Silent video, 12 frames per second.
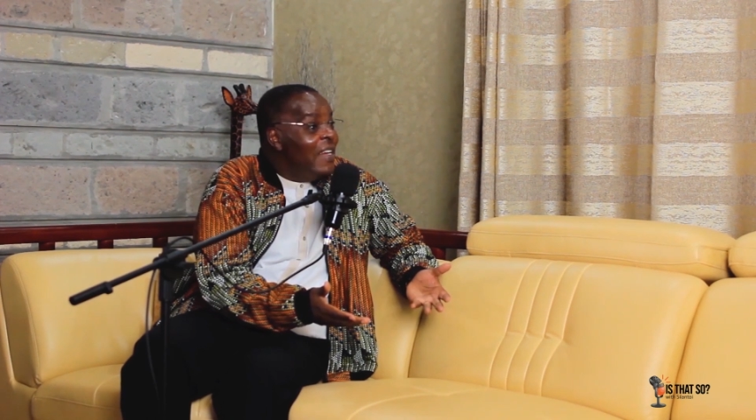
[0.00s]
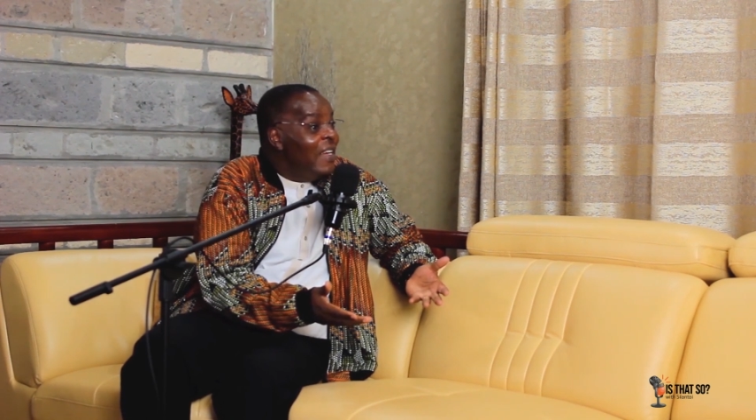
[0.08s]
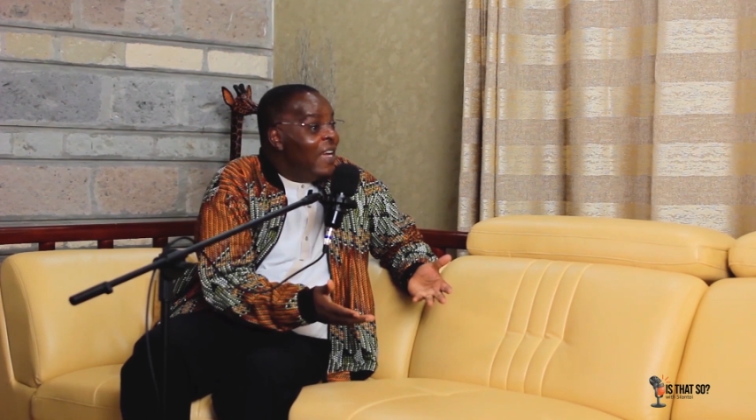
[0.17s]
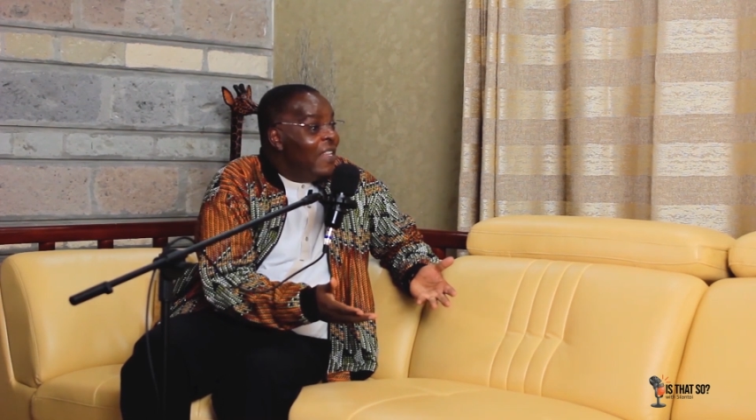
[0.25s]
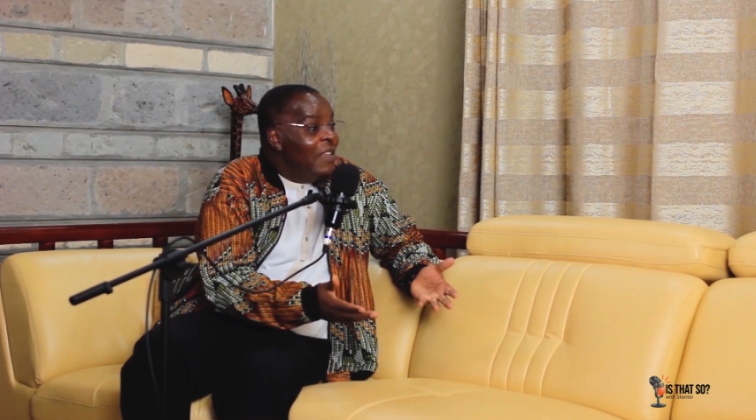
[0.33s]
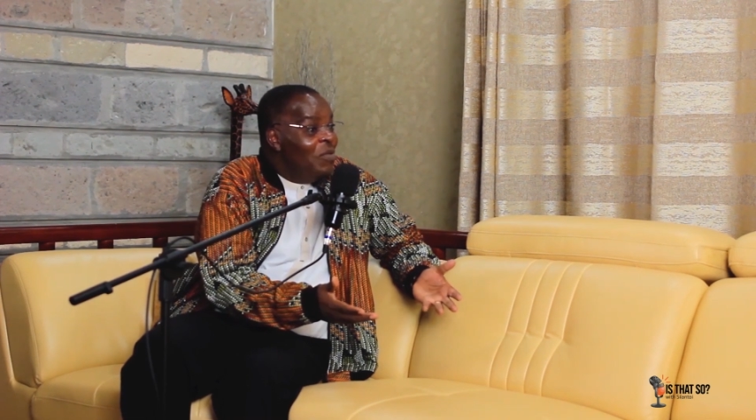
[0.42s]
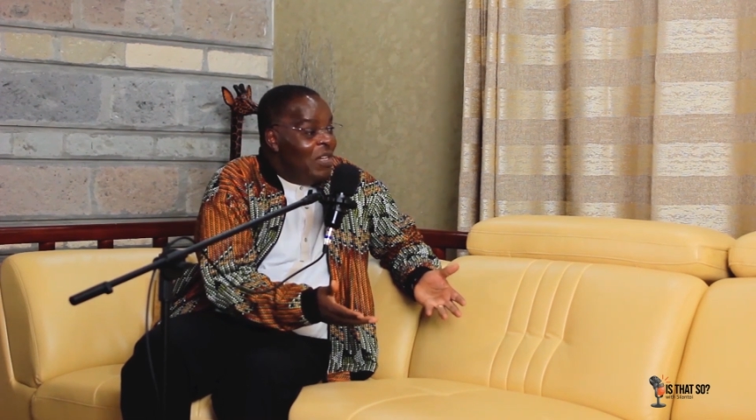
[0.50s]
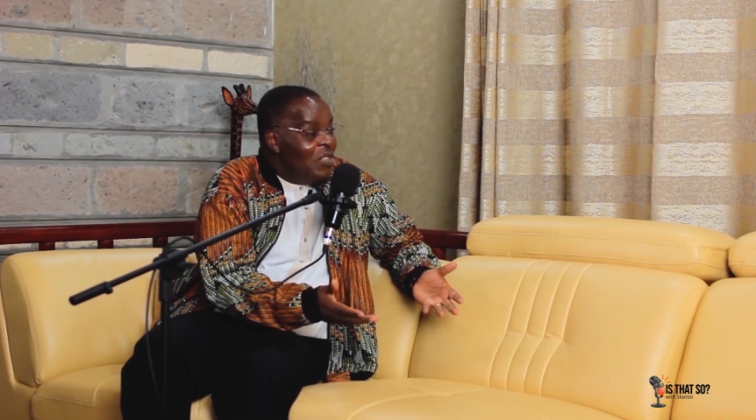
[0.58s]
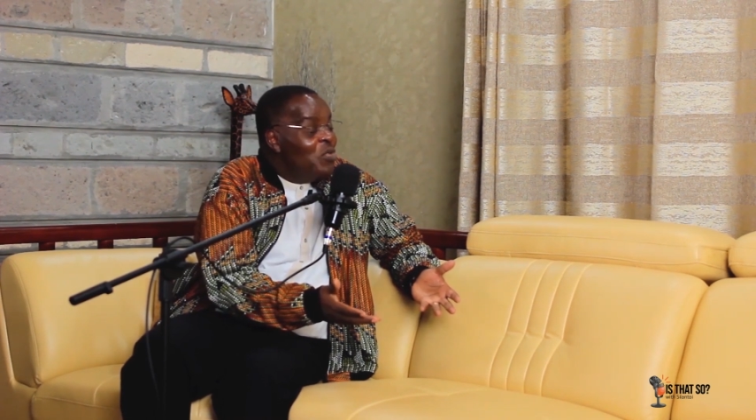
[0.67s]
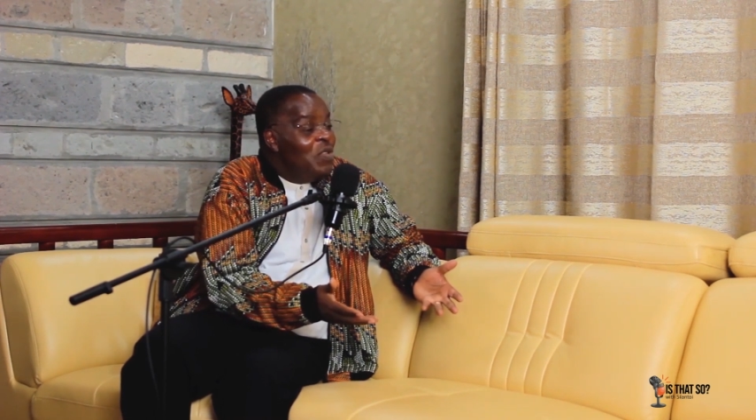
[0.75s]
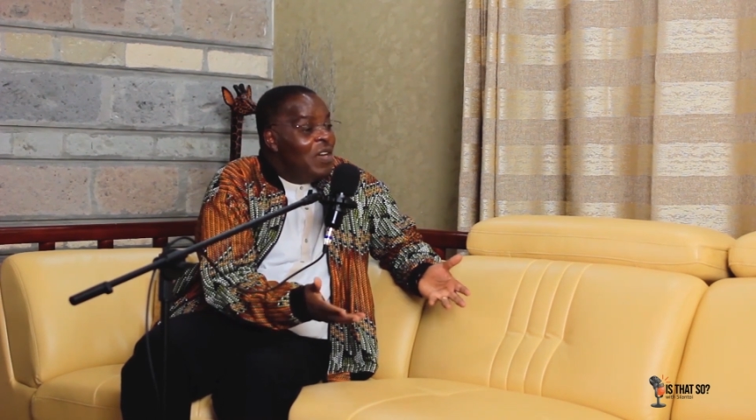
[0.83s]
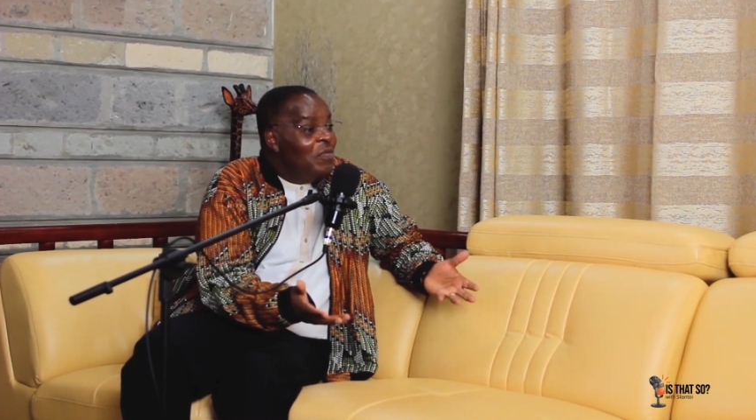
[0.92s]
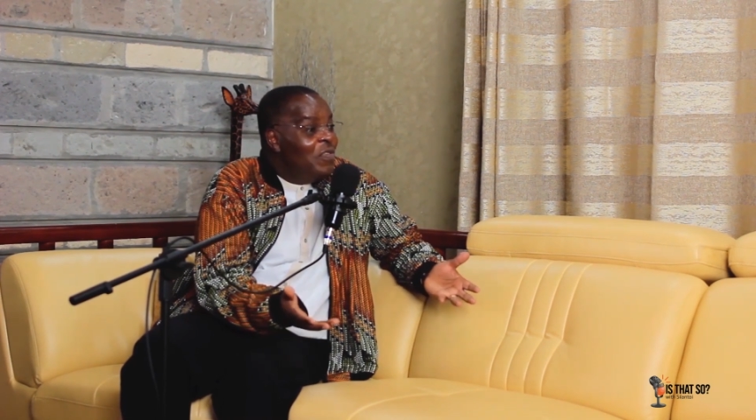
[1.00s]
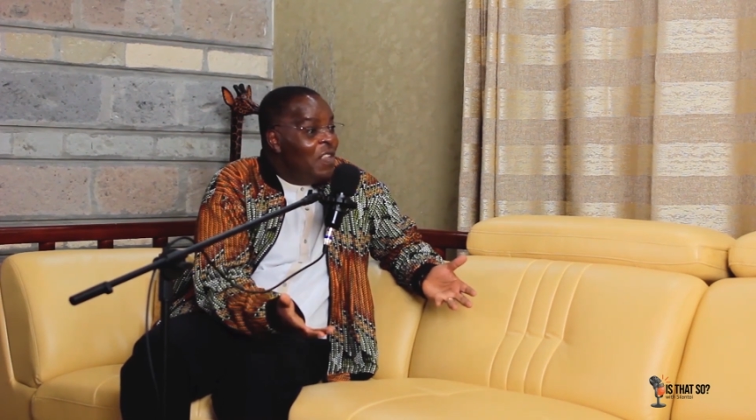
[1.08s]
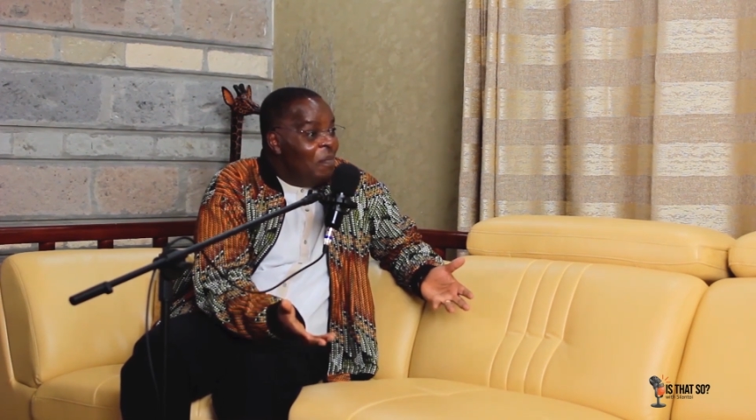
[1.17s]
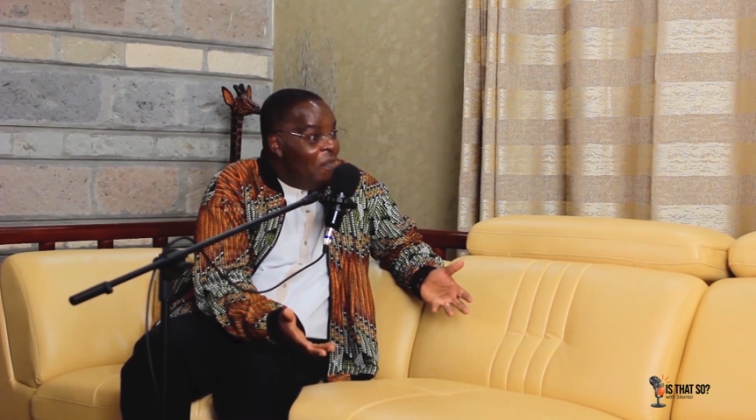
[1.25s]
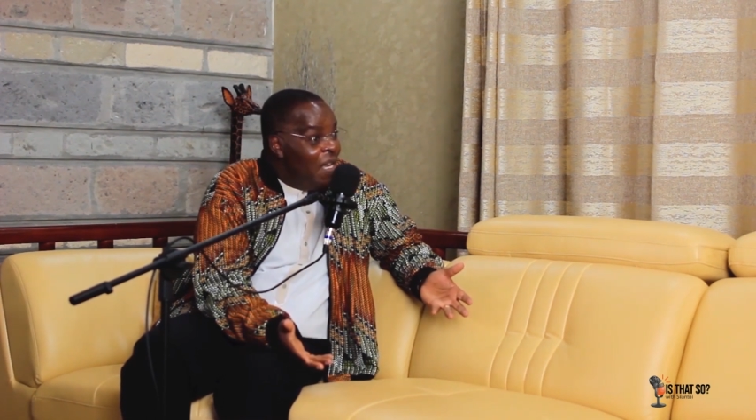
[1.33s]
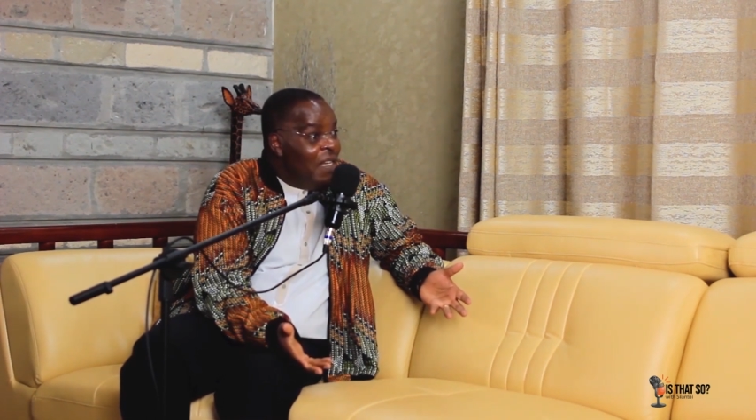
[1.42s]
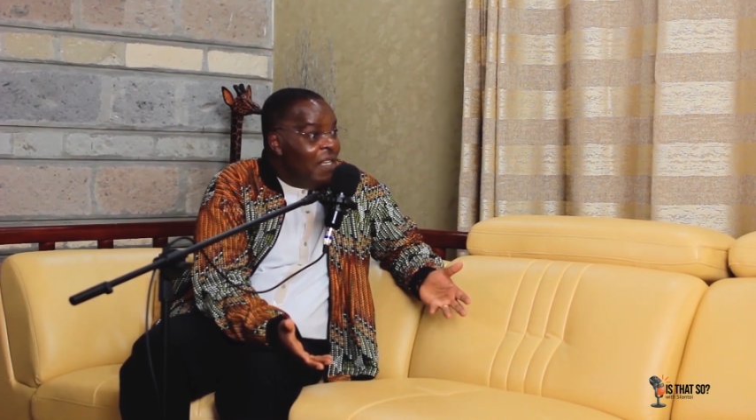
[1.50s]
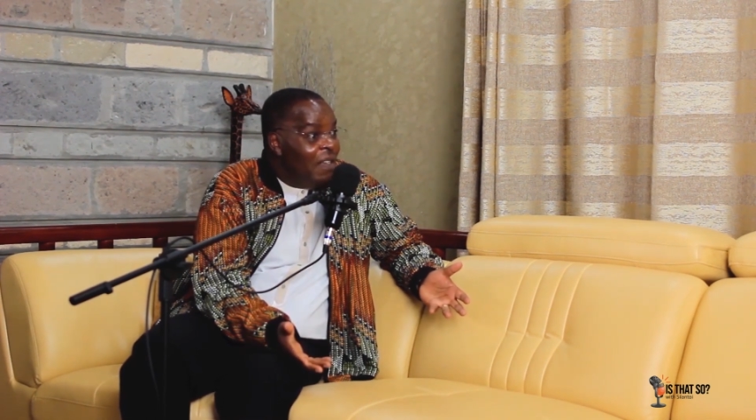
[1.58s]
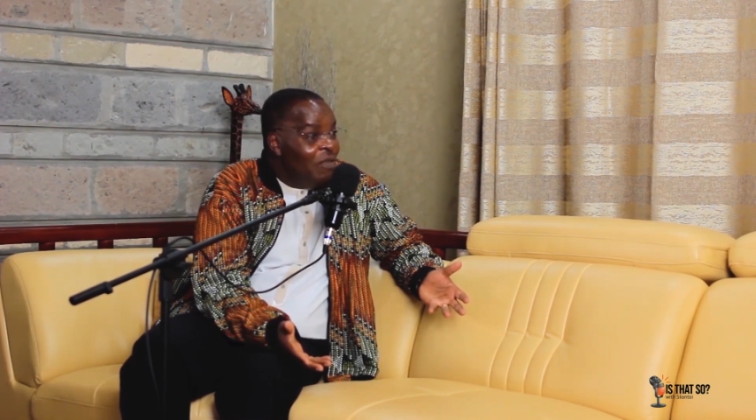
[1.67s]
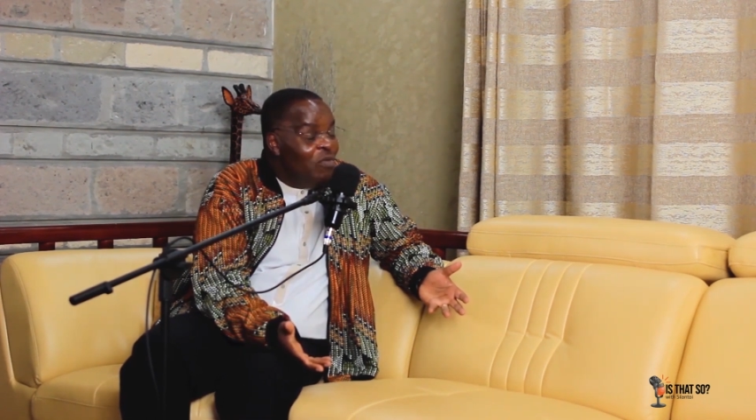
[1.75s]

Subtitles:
are the ones who have the money,